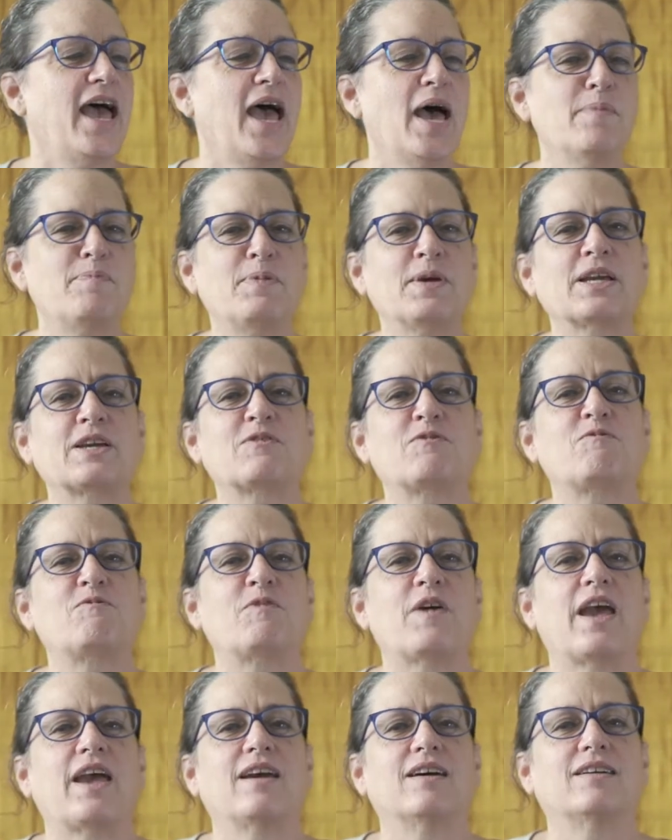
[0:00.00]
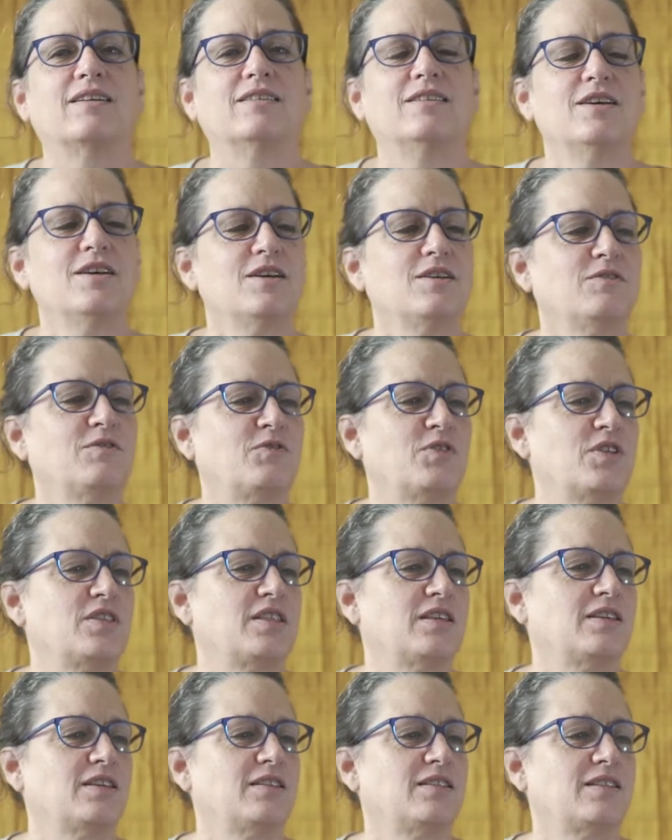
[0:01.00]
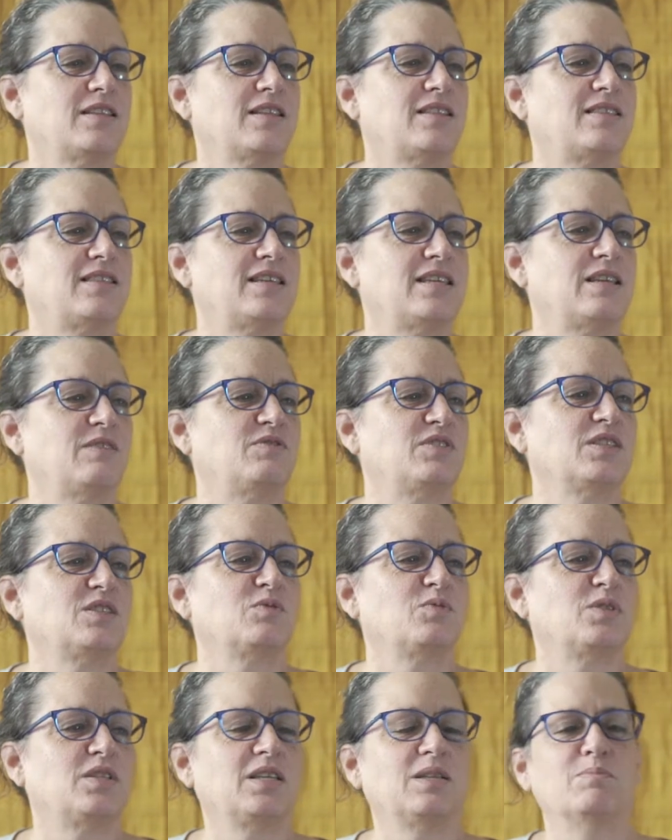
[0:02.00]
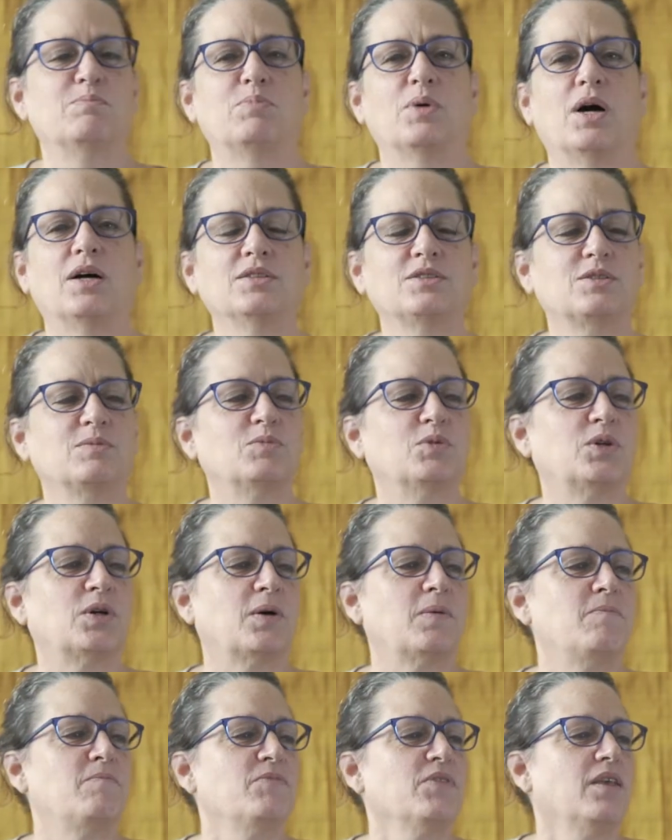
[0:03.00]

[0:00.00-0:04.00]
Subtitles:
Epic fail for the thieves. This was in Baltimore.